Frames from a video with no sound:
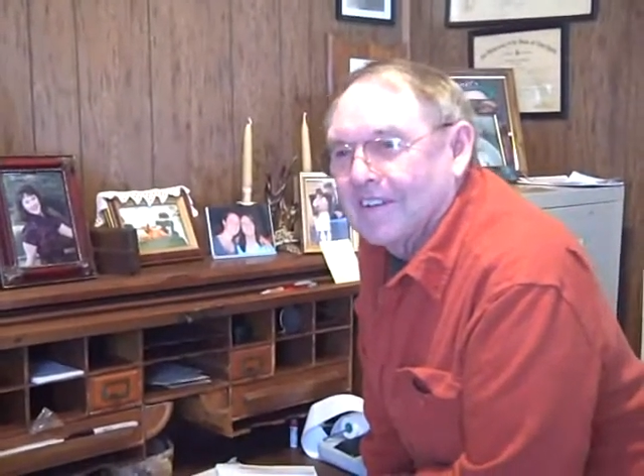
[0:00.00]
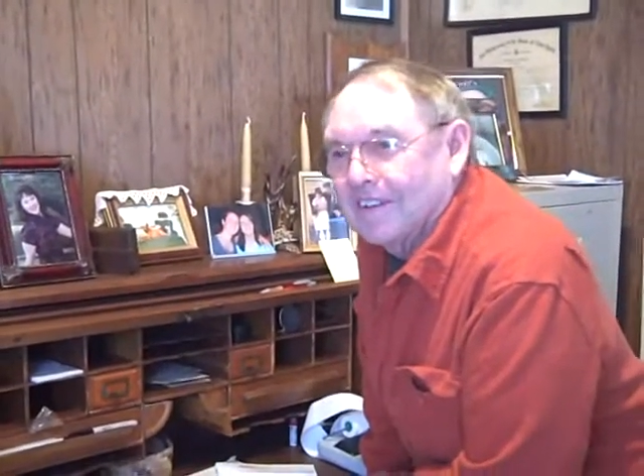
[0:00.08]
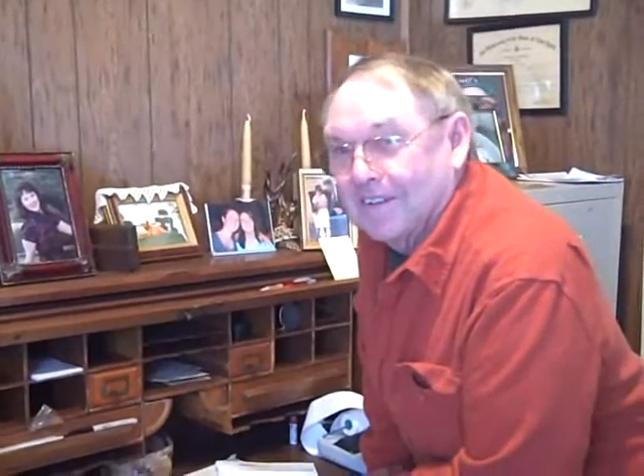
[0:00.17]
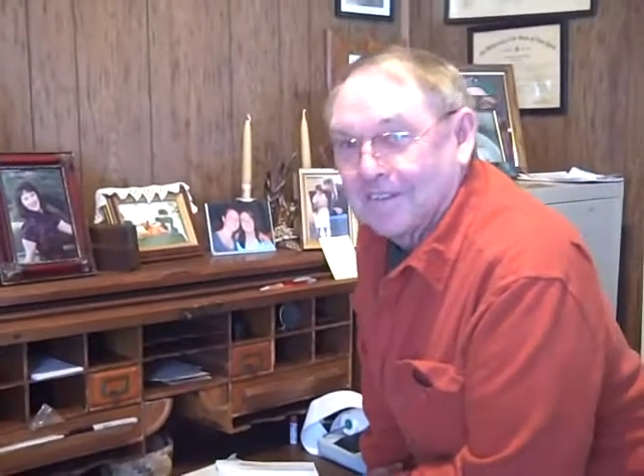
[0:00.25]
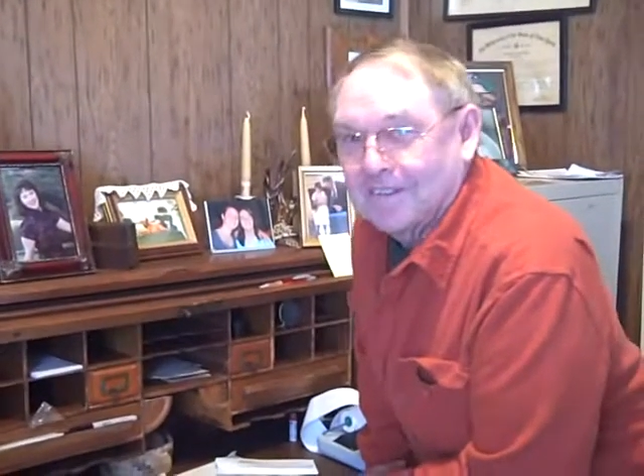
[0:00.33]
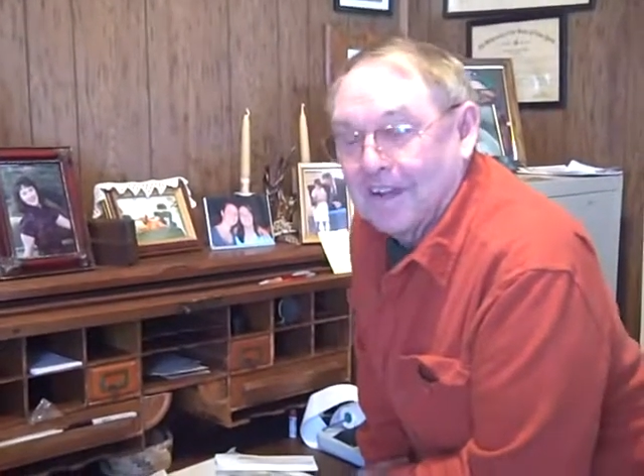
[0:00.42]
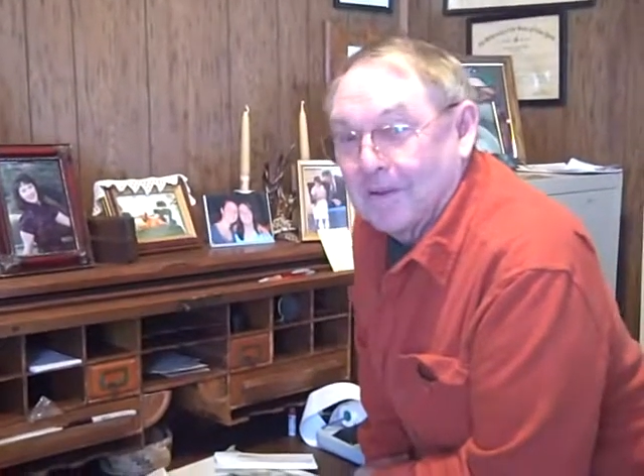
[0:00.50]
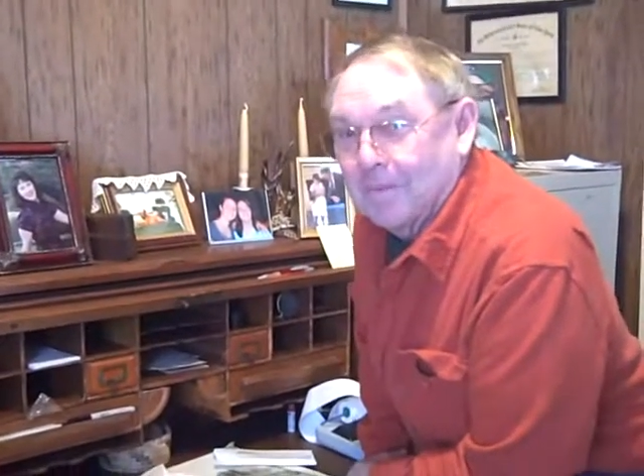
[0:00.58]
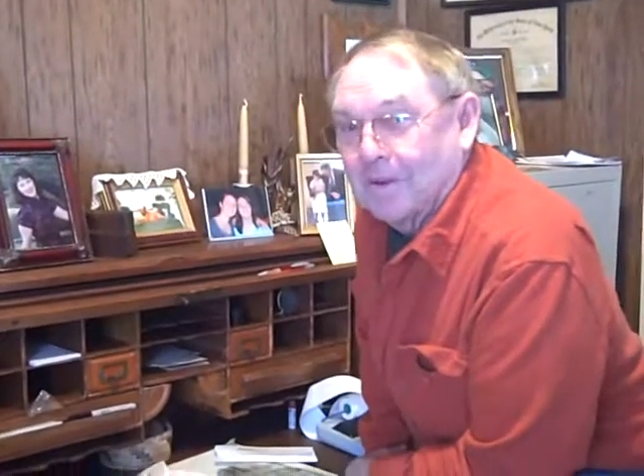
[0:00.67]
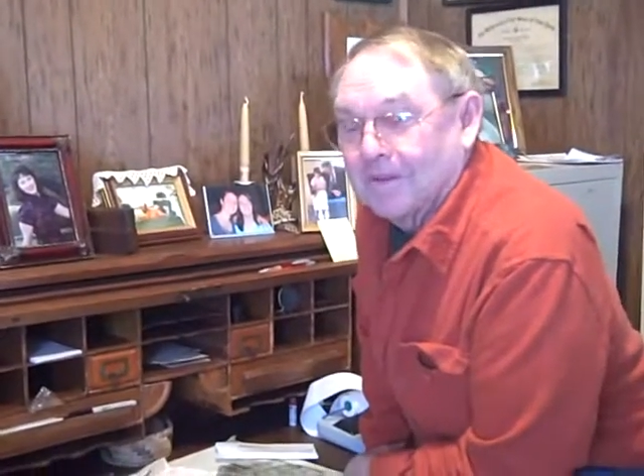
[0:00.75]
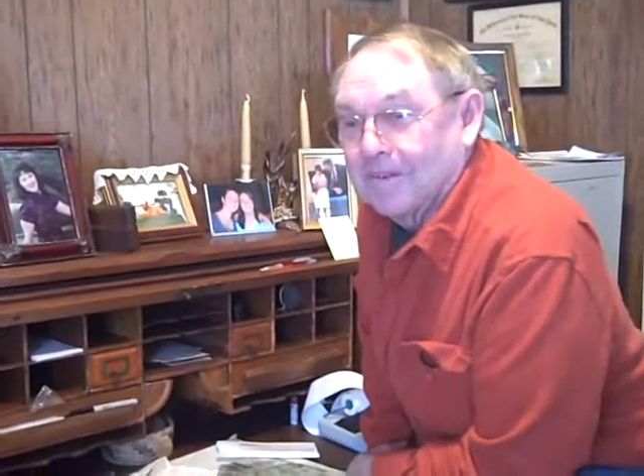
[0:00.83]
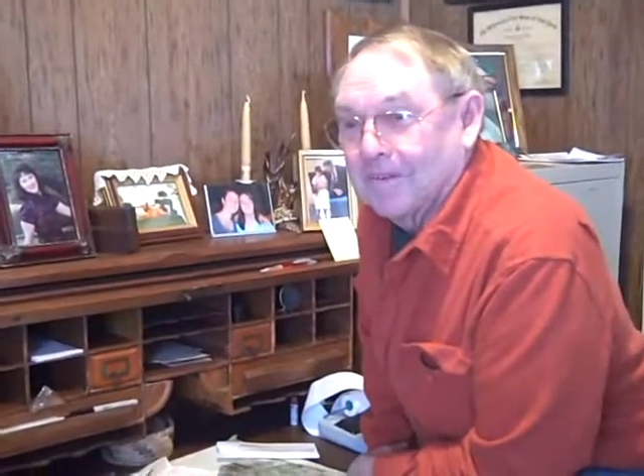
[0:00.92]
and
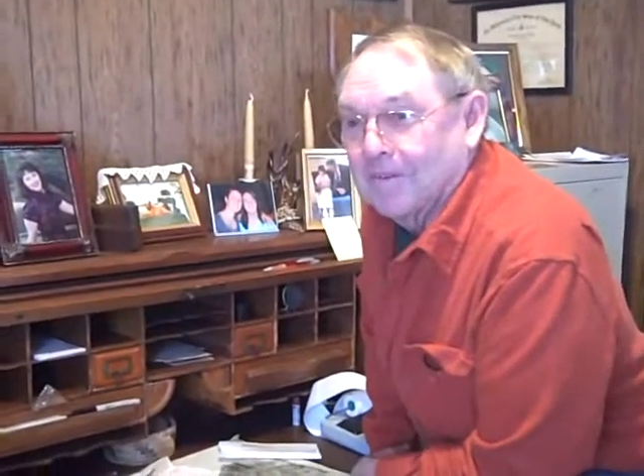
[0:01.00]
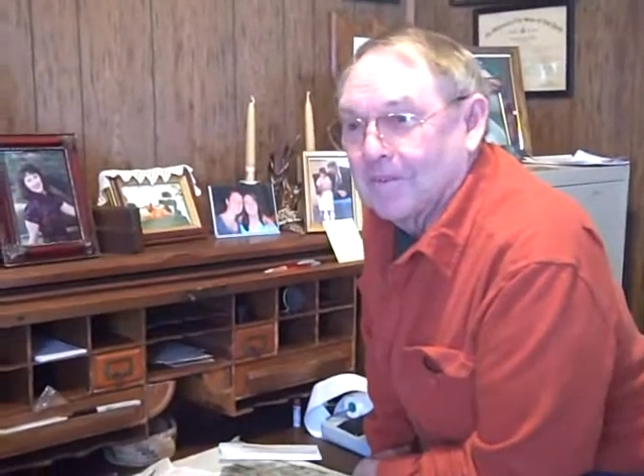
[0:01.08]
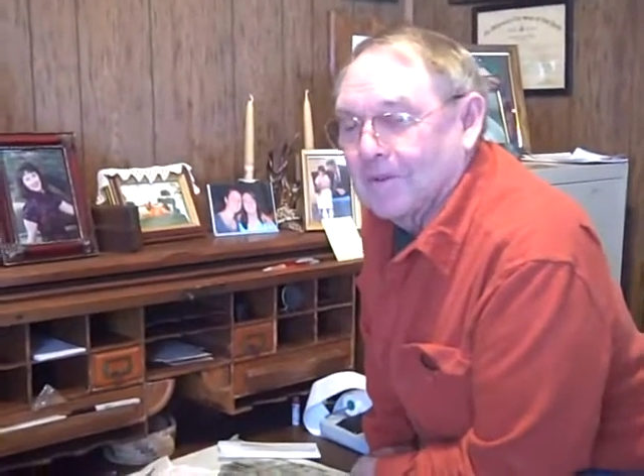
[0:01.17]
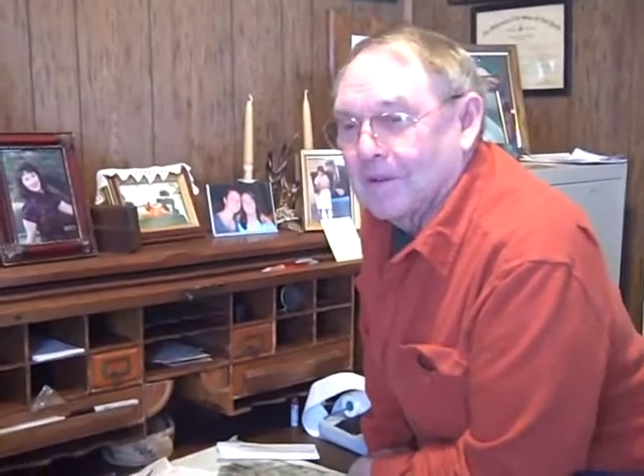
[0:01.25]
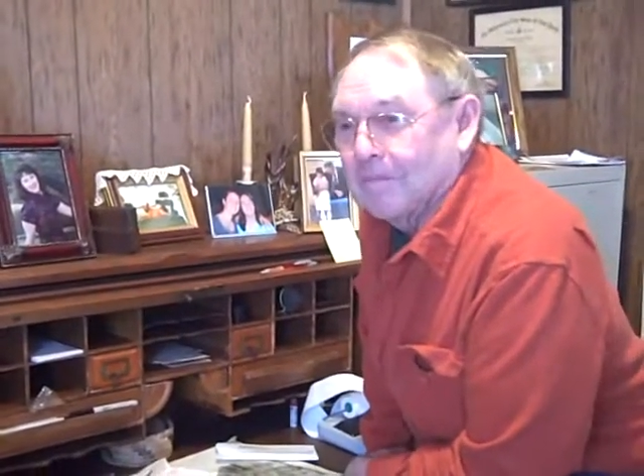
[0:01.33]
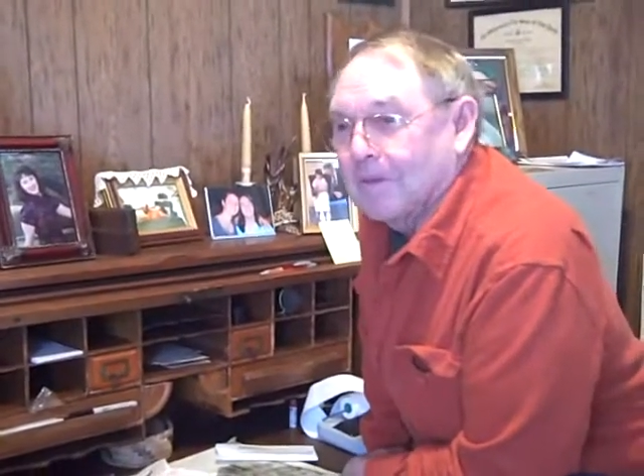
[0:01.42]
decide what to do with